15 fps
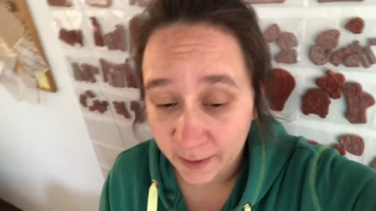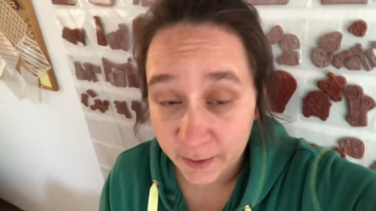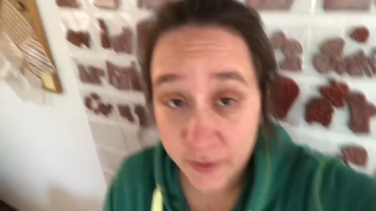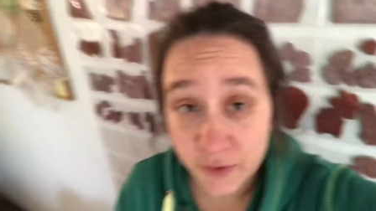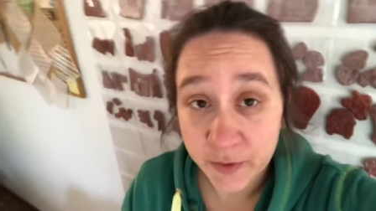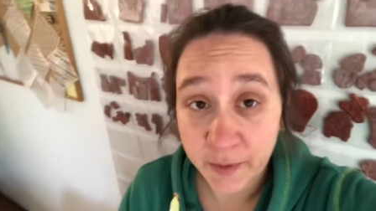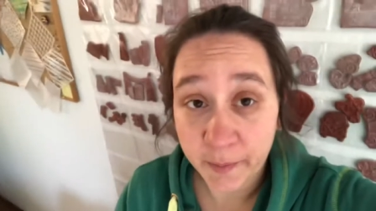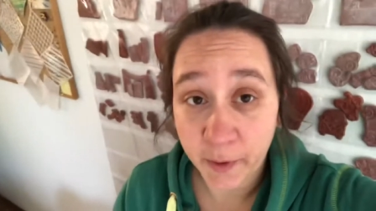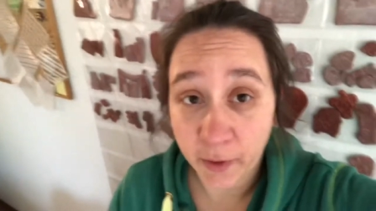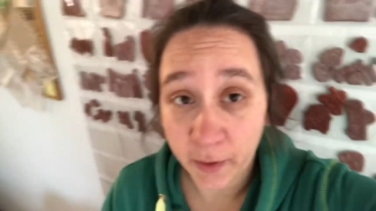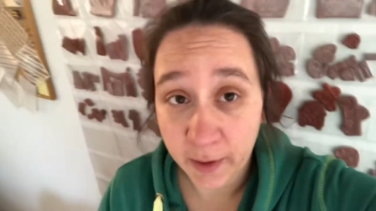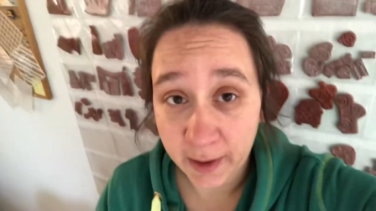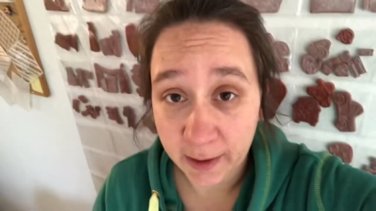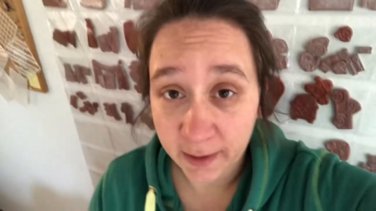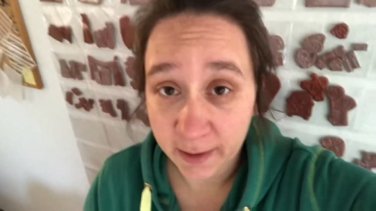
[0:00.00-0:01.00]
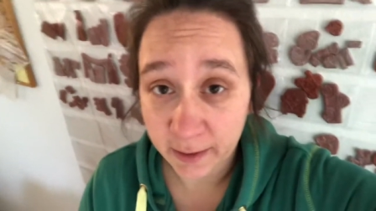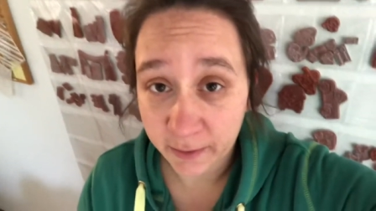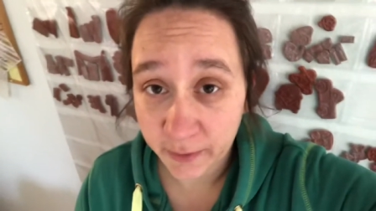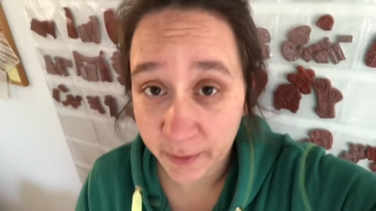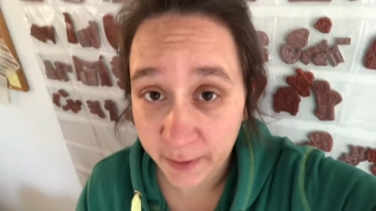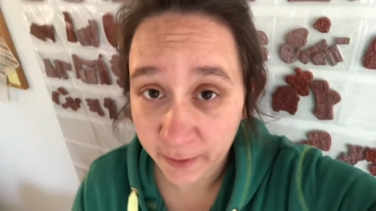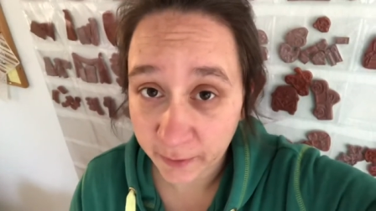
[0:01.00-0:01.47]
soon I'm going
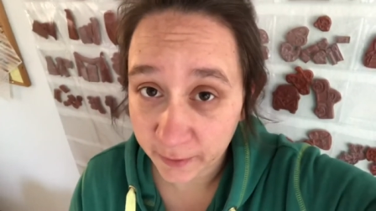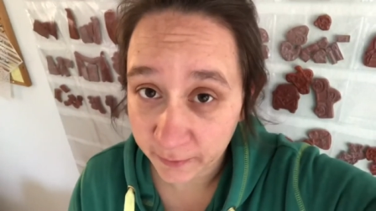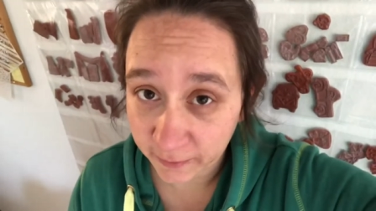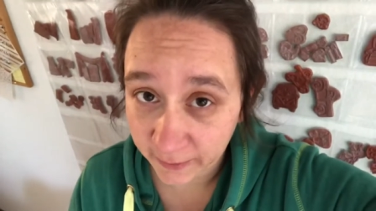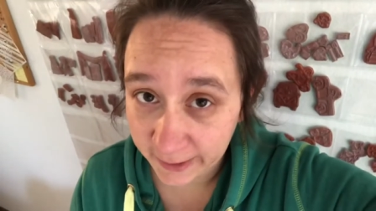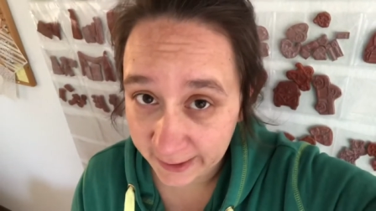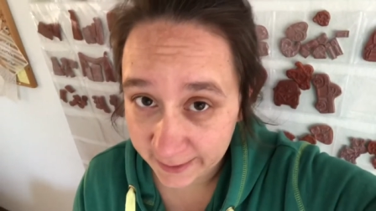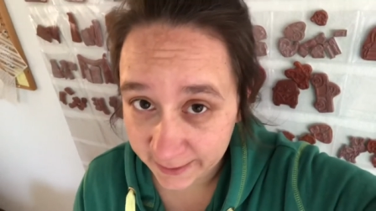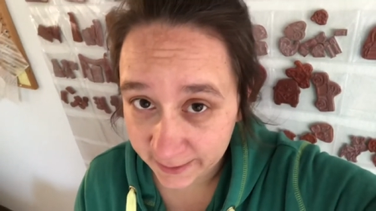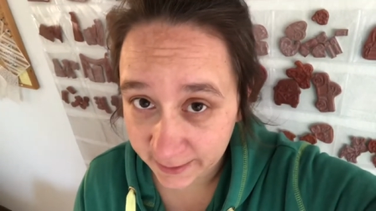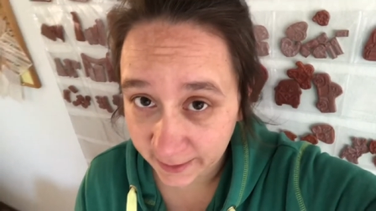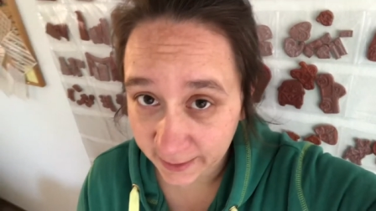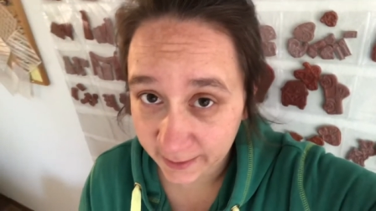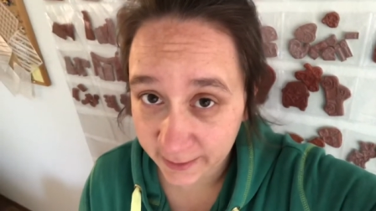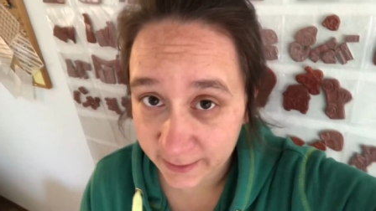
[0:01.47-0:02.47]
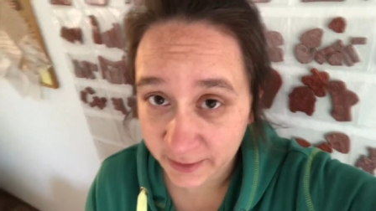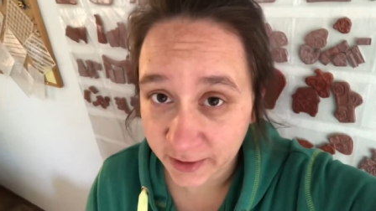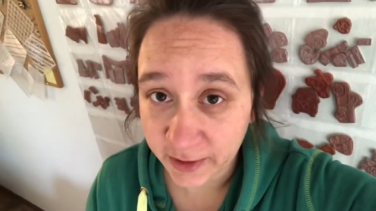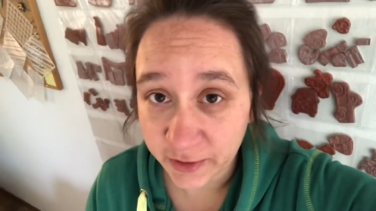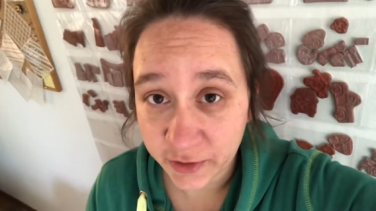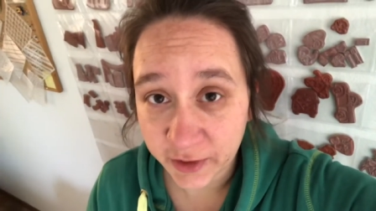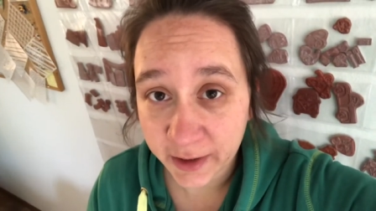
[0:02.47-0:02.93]
into the other flat and
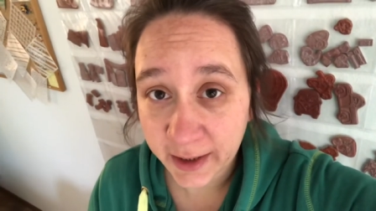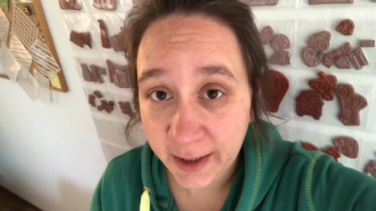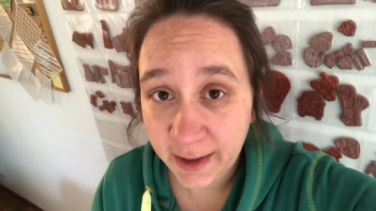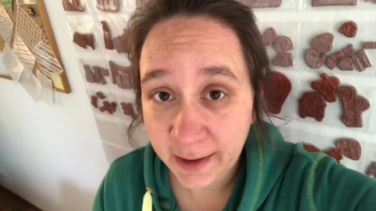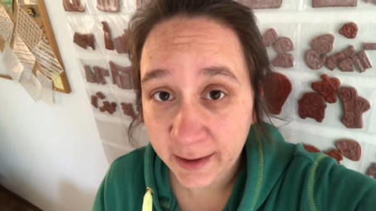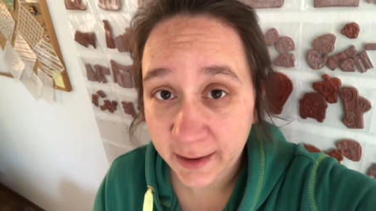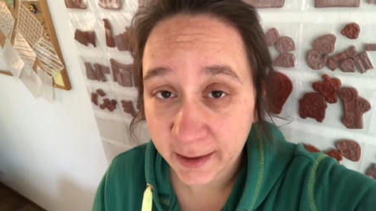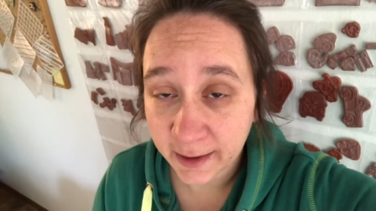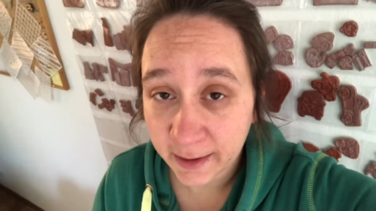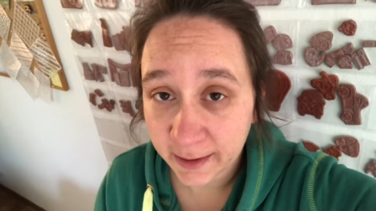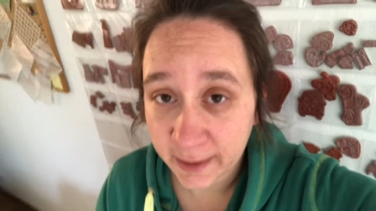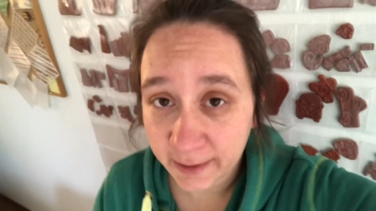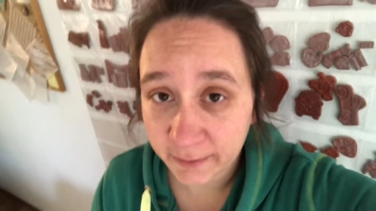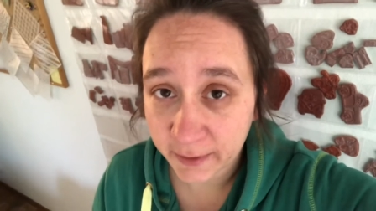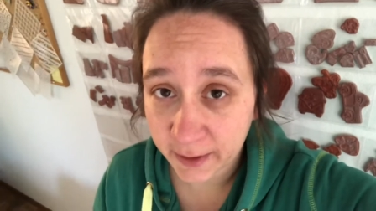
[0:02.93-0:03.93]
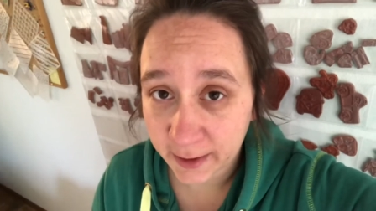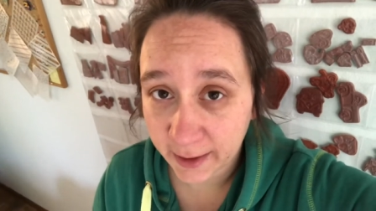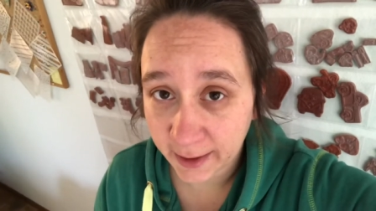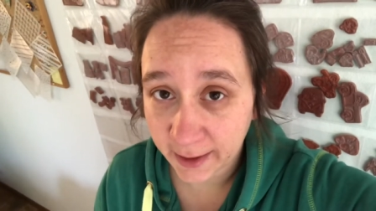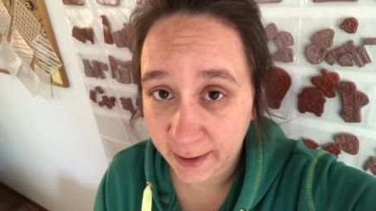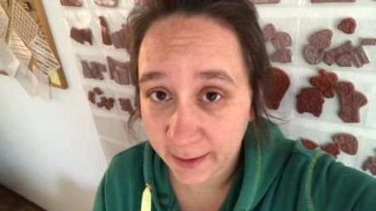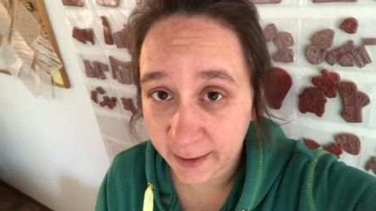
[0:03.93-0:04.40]
exchange the key and
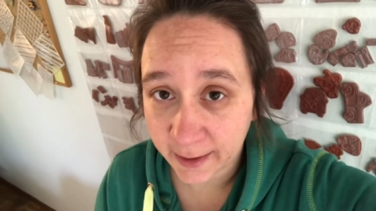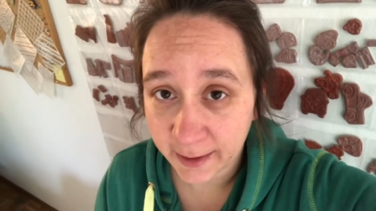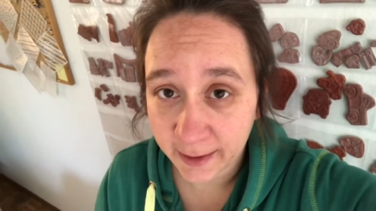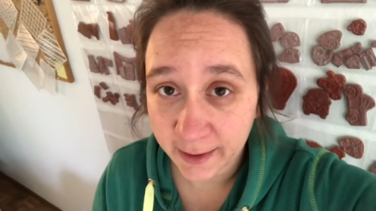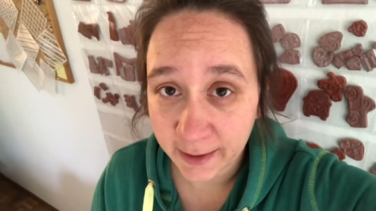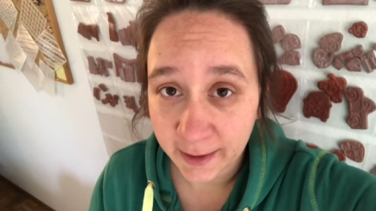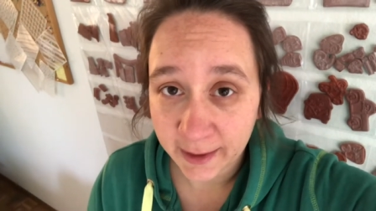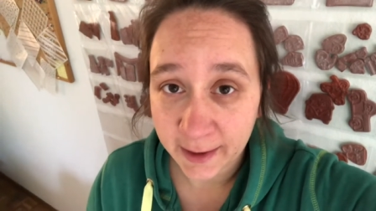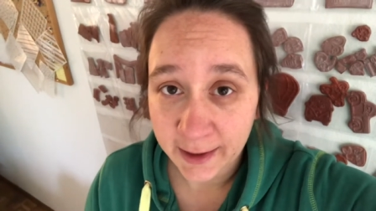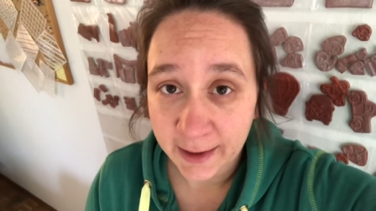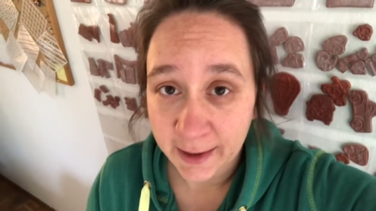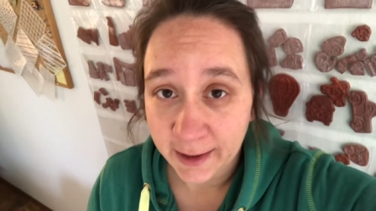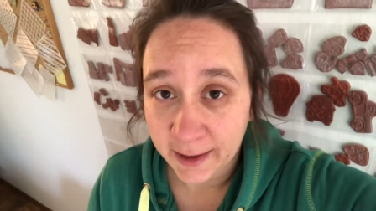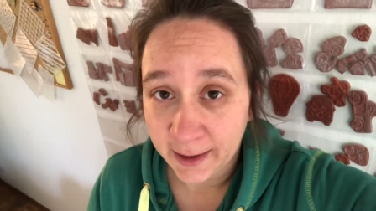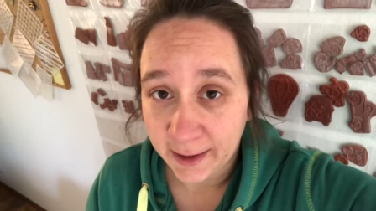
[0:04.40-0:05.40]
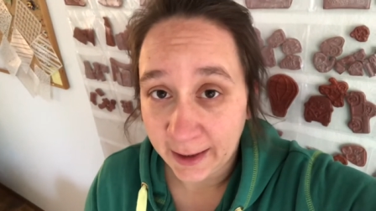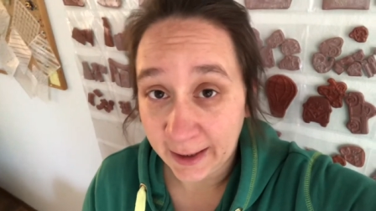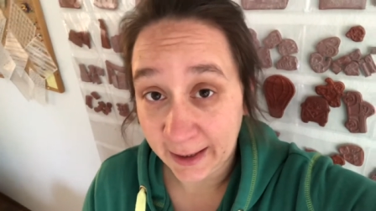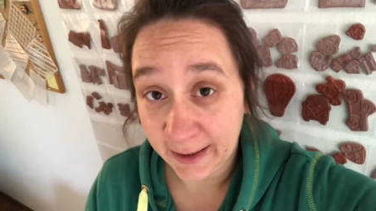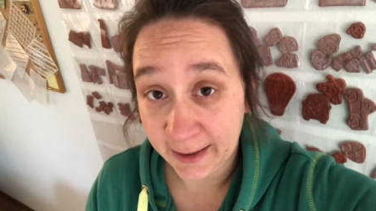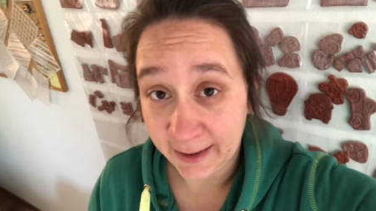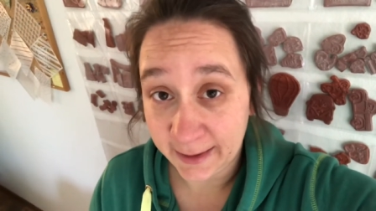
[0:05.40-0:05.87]
everything, and then
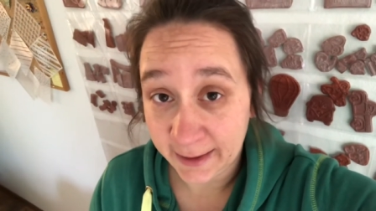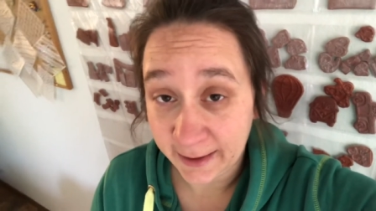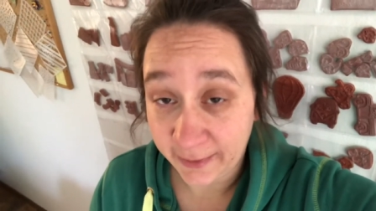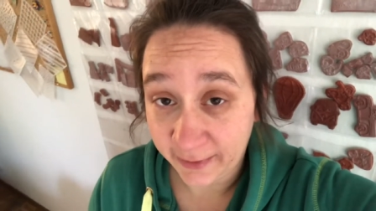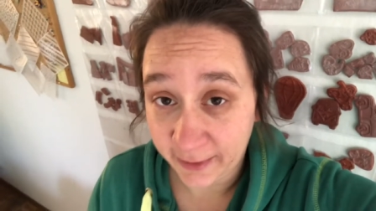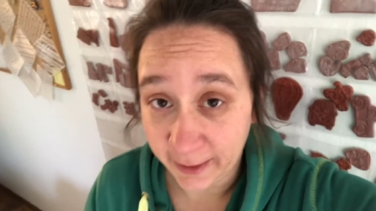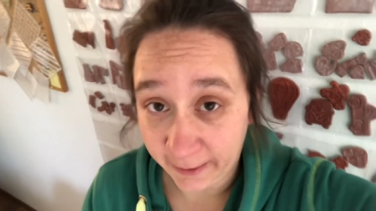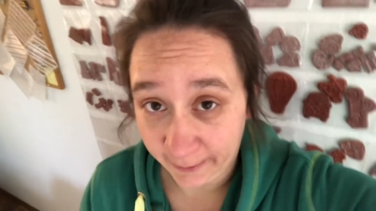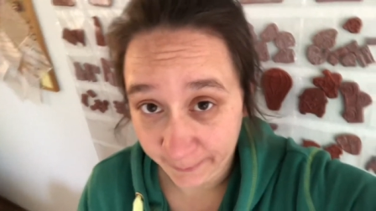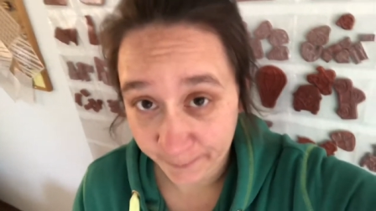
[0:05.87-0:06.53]
that's done.